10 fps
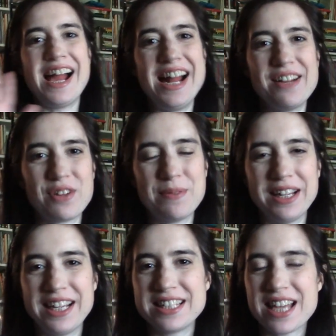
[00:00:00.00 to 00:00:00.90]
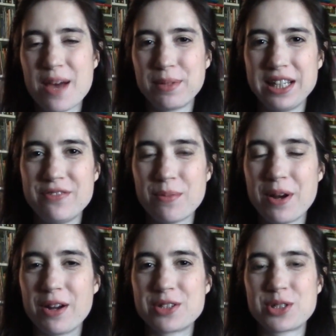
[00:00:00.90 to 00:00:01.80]
Hey everybody, it's Emily from
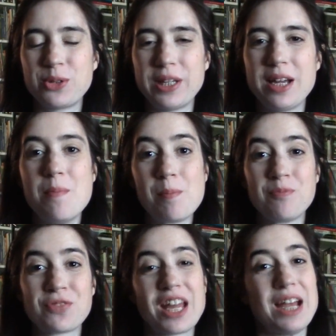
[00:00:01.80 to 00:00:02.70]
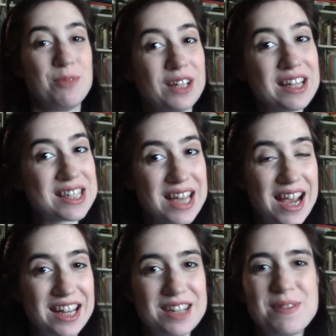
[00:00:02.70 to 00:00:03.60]
ARRRGH! Schooling, and I'm really
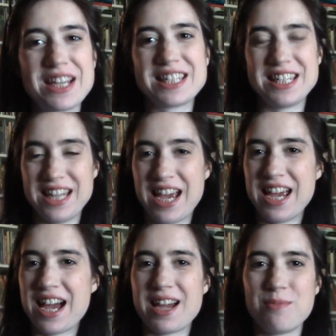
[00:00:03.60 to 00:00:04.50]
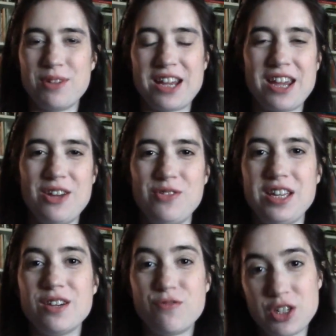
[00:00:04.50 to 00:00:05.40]
excited because today I am bringing you the
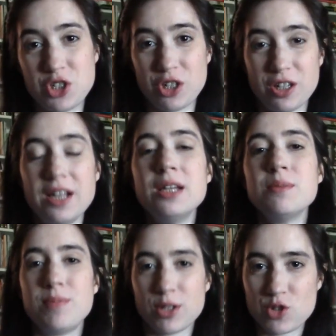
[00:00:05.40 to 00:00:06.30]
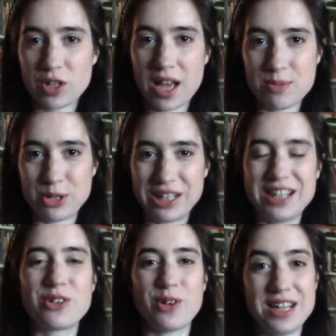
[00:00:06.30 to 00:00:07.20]
official Build Your Library
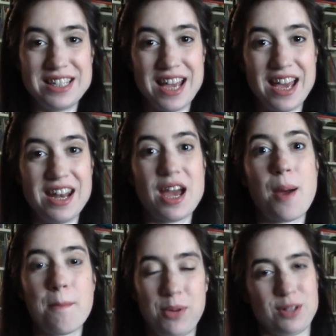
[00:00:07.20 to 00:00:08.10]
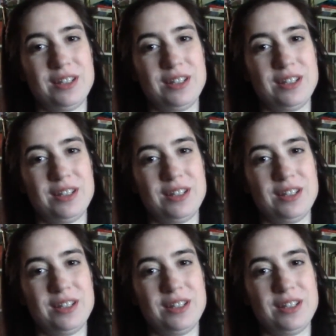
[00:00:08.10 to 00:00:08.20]
grade ten book